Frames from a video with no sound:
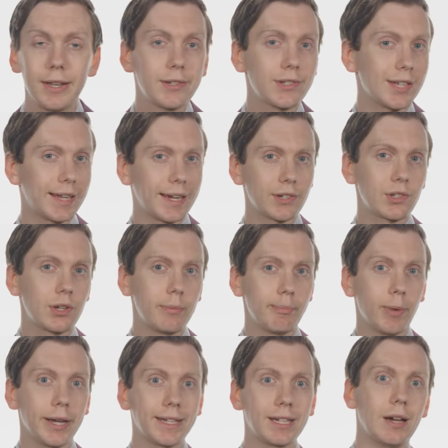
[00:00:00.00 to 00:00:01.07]
select
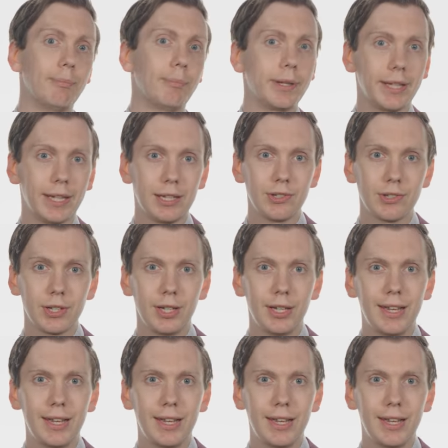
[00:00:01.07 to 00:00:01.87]
My Companies,